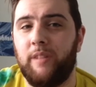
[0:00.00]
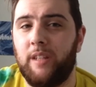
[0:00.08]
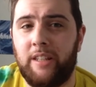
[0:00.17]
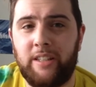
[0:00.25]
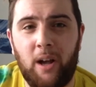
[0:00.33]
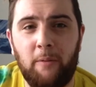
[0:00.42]

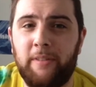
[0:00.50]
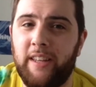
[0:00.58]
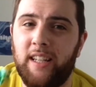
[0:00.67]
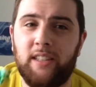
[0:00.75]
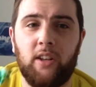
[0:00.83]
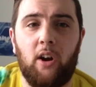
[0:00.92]
some
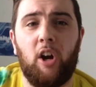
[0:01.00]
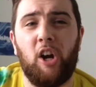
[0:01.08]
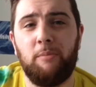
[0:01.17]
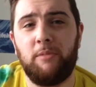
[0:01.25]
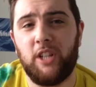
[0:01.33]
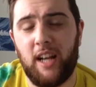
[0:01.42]
things are
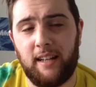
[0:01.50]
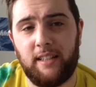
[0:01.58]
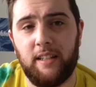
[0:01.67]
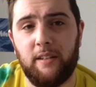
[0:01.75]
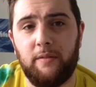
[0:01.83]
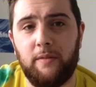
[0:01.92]

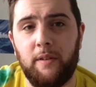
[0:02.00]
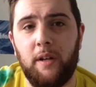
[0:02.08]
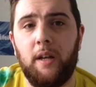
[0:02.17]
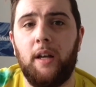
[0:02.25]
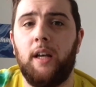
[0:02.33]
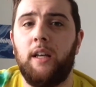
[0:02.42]
objective.
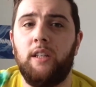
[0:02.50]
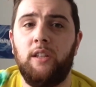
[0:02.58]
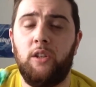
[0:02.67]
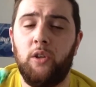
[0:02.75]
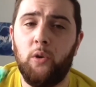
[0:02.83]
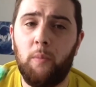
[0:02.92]

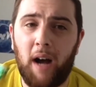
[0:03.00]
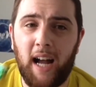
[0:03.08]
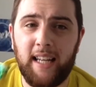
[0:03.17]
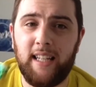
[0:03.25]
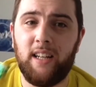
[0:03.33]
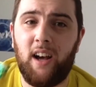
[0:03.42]
You
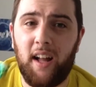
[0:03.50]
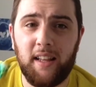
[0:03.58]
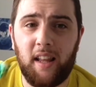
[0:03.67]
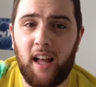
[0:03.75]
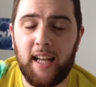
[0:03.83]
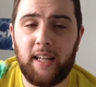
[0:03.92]
might not
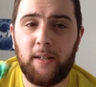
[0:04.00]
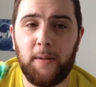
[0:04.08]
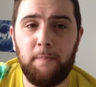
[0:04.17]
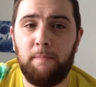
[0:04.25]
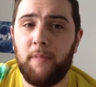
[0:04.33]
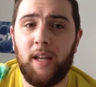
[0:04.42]
like
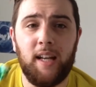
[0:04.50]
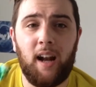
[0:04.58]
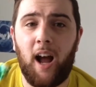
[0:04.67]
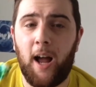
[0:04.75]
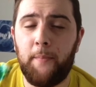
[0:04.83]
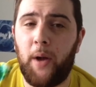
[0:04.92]
them and
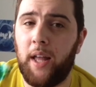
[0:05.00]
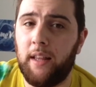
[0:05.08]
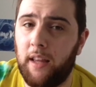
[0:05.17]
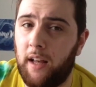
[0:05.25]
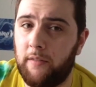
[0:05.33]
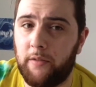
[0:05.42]
I
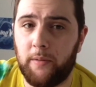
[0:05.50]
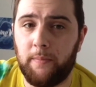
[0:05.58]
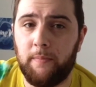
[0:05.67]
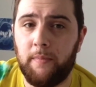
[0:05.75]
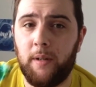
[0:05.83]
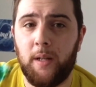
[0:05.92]
might love
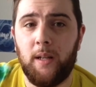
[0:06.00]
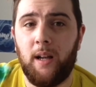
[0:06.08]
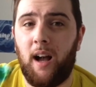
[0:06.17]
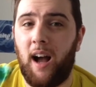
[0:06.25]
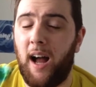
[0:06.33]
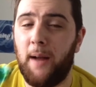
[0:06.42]
them.
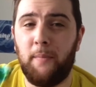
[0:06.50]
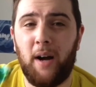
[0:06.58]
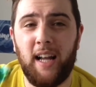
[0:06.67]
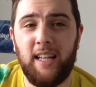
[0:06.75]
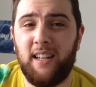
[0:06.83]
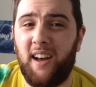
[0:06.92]
I
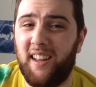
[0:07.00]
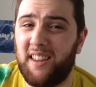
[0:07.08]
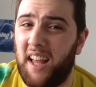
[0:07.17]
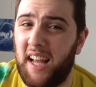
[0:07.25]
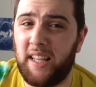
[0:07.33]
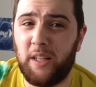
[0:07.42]
might not
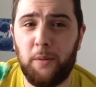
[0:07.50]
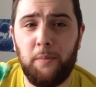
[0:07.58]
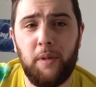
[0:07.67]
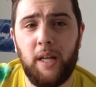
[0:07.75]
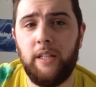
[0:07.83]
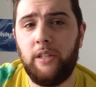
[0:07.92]
like
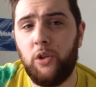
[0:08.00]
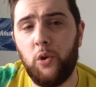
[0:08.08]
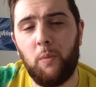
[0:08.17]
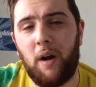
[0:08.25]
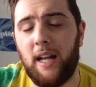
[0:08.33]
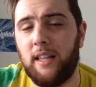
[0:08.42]
them and you
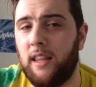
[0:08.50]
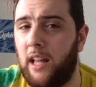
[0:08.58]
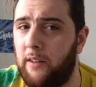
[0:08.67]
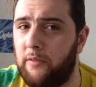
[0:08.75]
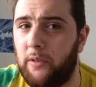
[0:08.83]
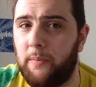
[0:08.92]
might
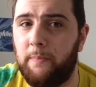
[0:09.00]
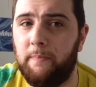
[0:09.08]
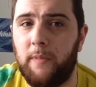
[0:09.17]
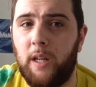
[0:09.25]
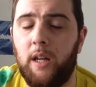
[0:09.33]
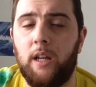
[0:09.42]
love them.
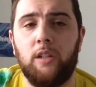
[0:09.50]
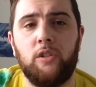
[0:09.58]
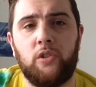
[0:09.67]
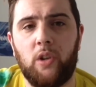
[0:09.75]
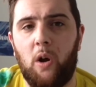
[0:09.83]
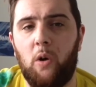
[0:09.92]

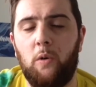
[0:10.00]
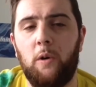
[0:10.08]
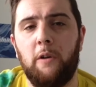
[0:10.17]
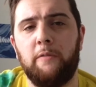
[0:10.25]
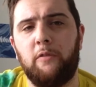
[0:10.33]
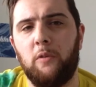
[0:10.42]
So
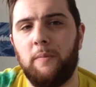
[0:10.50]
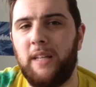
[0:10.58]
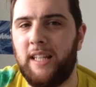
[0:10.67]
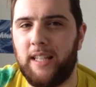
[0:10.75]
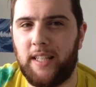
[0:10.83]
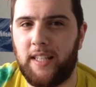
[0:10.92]
for
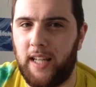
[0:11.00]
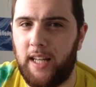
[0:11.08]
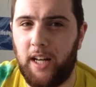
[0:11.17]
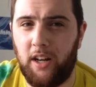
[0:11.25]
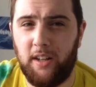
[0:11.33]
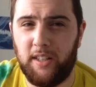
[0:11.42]
me to sit
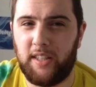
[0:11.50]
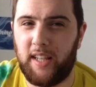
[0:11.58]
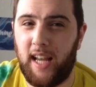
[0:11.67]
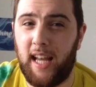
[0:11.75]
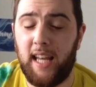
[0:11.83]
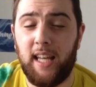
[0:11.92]
here and
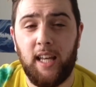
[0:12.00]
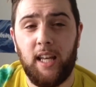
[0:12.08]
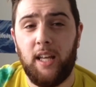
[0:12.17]
say